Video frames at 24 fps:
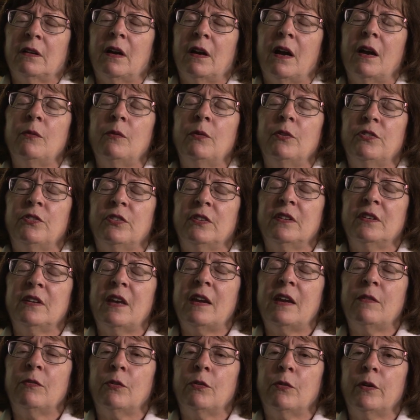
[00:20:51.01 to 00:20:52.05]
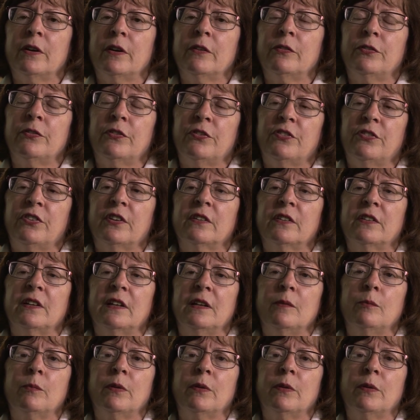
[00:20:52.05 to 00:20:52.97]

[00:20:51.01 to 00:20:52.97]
I was at Naval Air Facility,